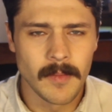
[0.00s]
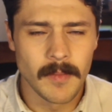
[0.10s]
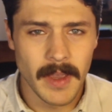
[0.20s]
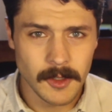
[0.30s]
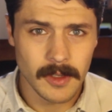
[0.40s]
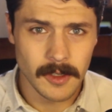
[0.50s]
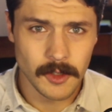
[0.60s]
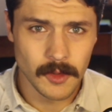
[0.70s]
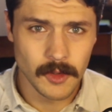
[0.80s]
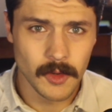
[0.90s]
based on a
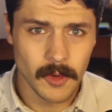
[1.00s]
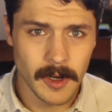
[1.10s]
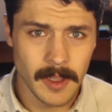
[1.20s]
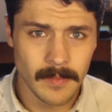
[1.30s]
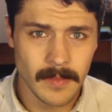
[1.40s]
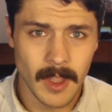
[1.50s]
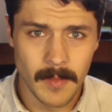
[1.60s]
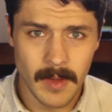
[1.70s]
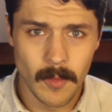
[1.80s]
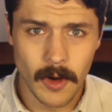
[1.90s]
true story, a
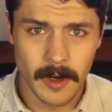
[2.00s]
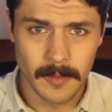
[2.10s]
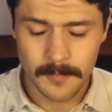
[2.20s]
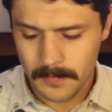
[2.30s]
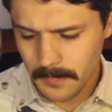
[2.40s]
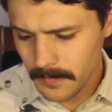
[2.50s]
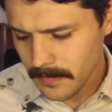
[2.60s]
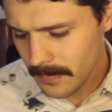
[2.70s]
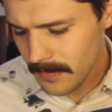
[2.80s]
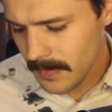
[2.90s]
memoir.
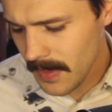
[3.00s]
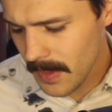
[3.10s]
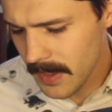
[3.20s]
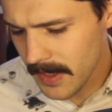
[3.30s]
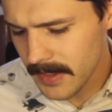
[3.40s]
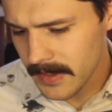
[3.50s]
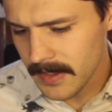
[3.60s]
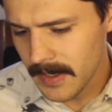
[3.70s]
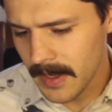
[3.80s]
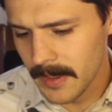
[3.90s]
And